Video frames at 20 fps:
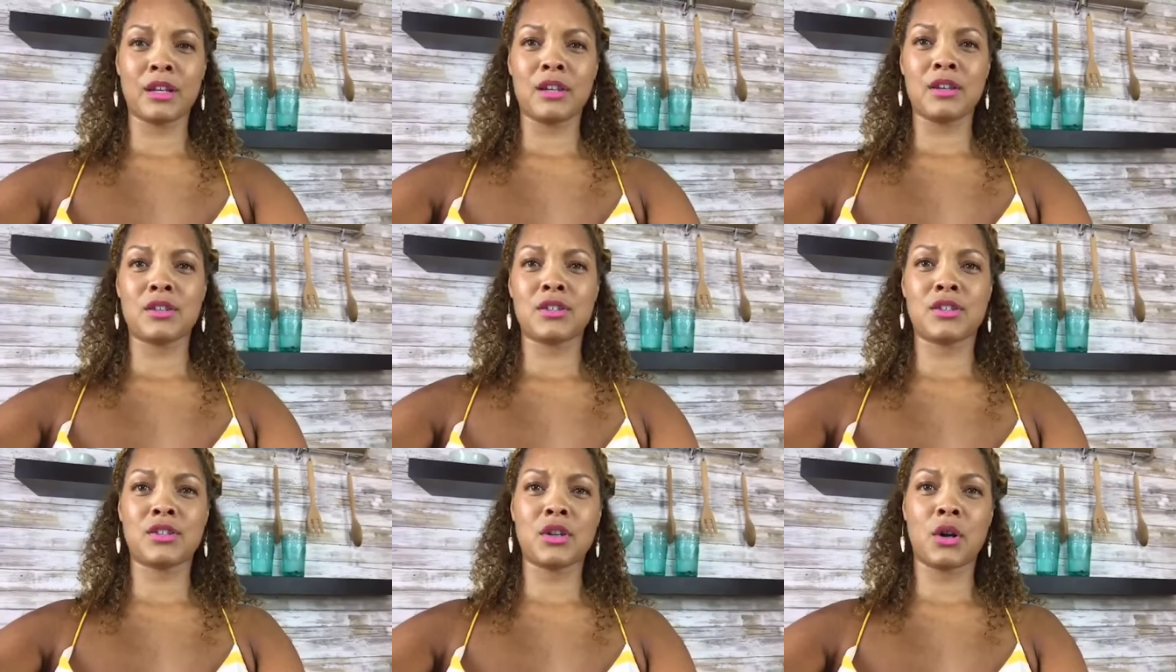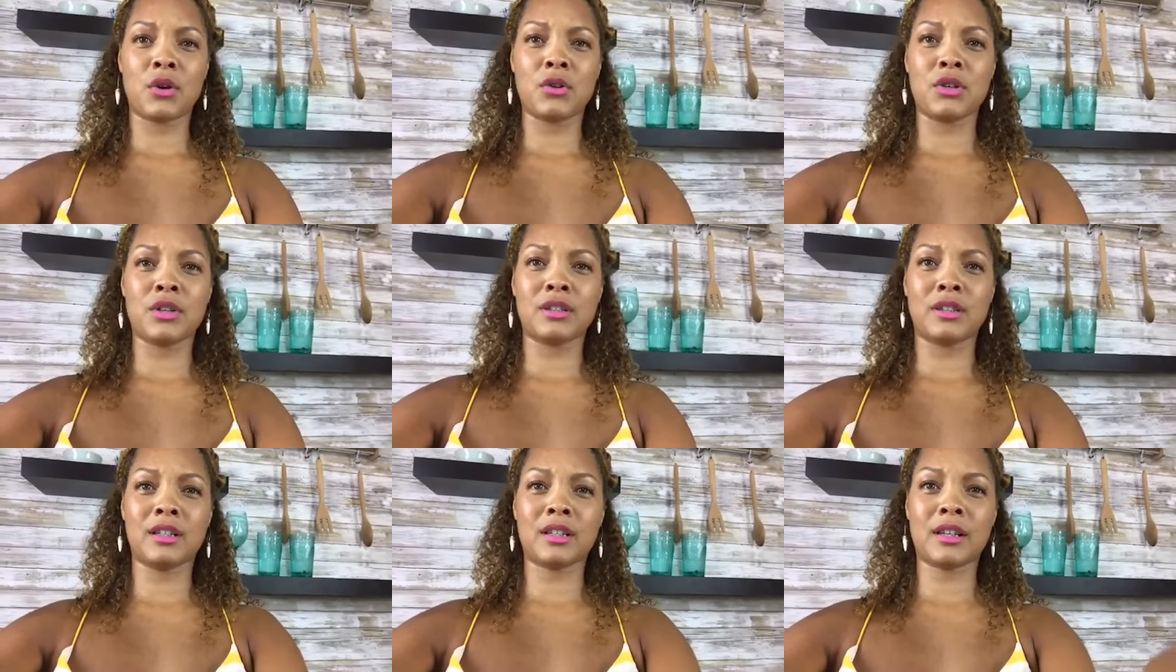So
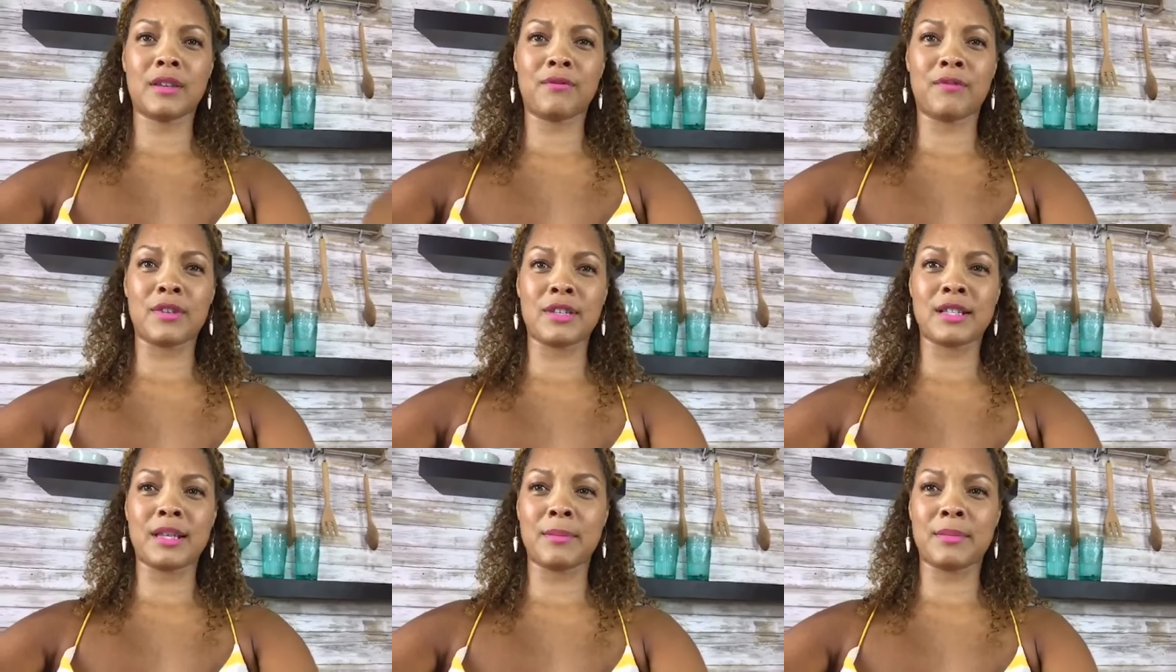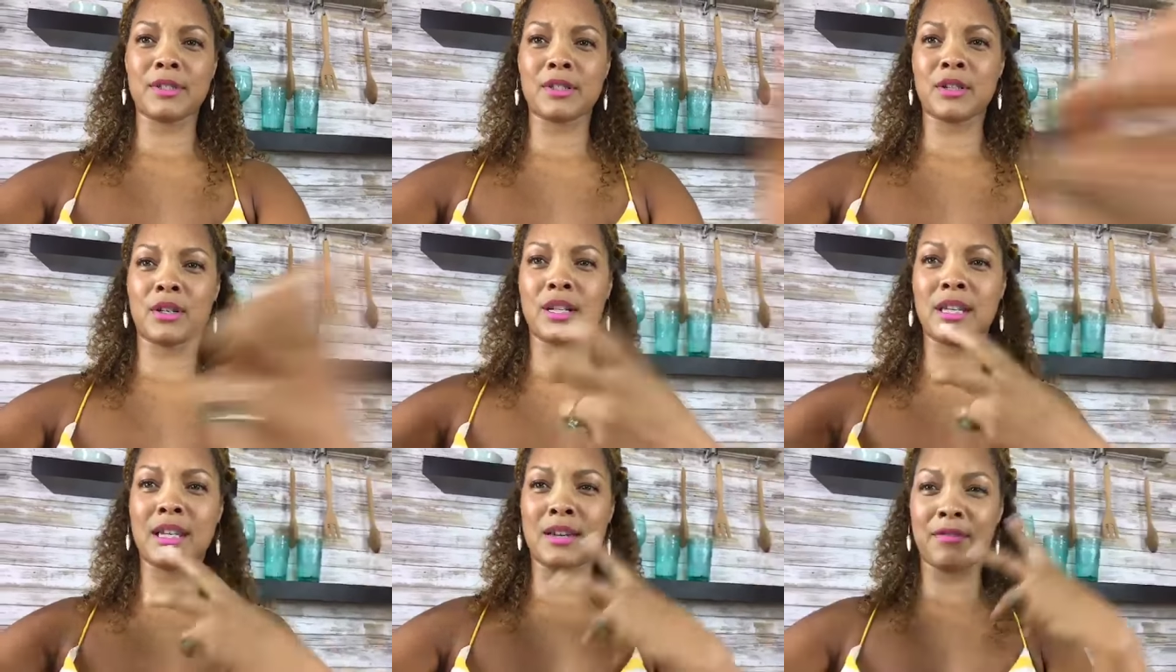you're looking for something that's
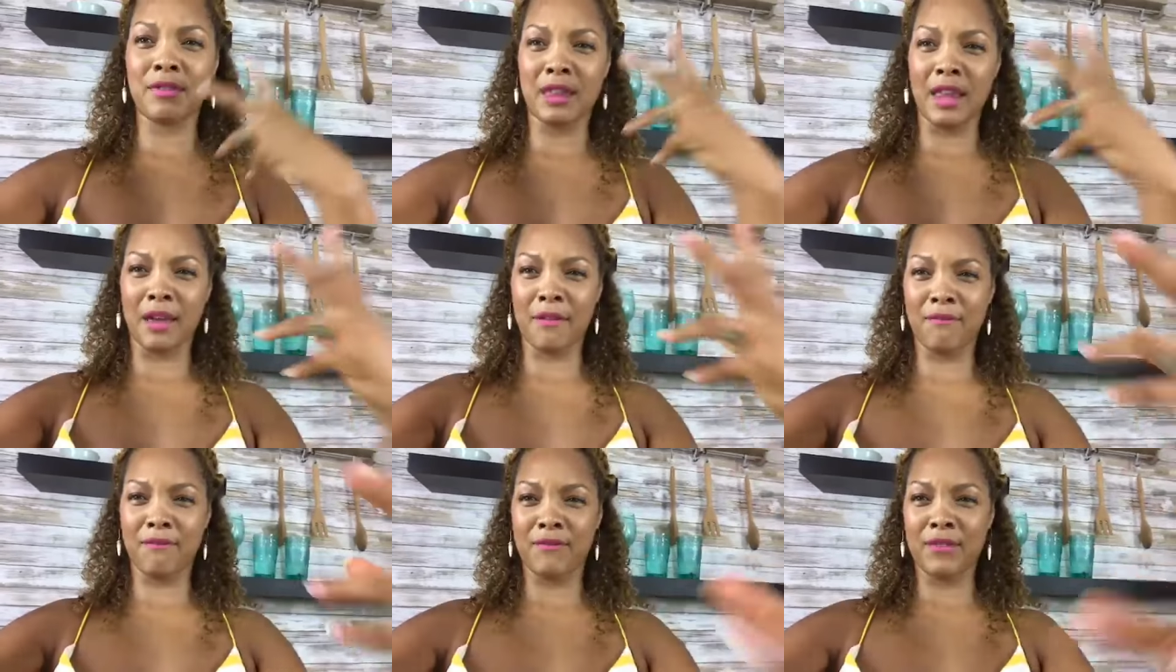going to give you that